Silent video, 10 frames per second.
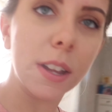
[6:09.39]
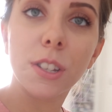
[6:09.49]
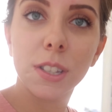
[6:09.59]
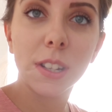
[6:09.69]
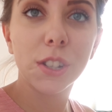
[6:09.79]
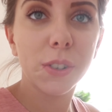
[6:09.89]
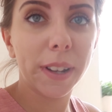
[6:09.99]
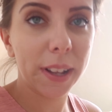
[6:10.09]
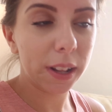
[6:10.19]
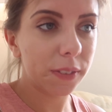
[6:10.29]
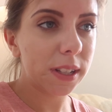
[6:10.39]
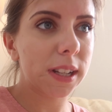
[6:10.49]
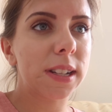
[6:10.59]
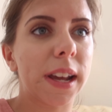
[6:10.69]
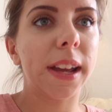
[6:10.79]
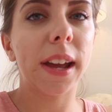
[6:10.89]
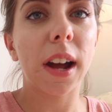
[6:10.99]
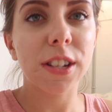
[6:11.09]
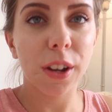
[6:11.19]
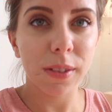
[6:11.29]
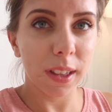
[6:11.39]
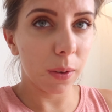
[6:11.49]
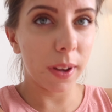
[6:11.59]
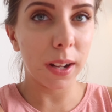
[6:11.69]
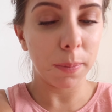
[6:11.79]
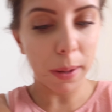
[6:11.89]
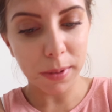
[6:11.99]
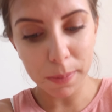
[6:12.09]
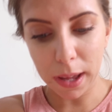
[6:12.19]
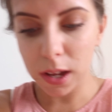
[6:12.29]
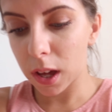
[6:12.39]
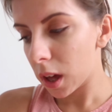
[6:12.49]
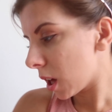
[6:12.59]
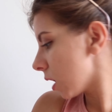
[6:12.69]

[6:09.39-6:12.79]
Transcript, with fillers: Yeah, just enjoying a lovely Sunday. I don't think we're going to be able to make